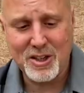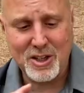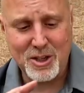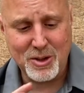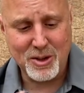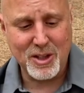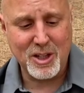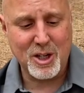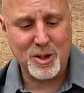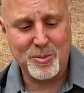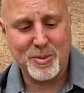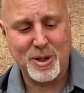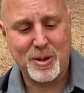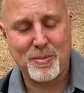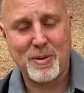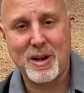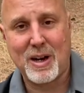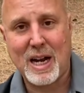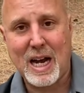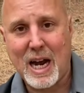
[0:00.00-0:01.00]
you a little bit
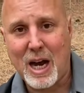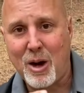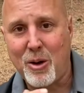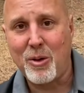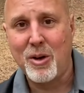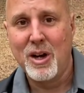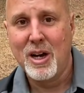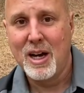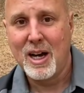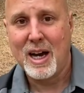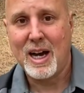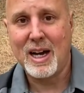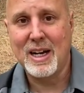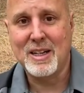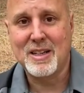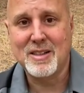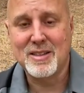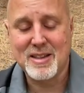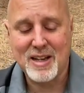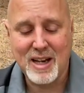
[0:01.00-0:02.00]
about how I
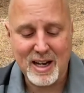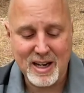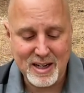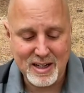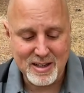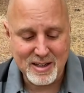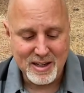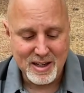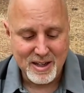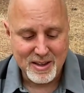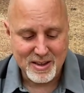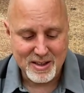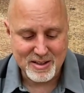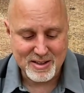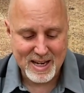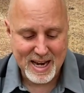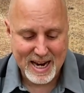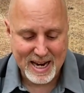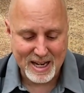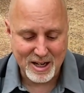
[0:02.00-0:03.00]
designed this
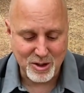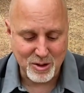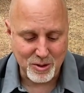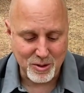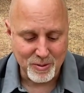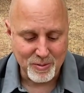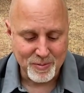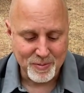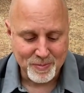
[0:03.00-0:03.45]
handle.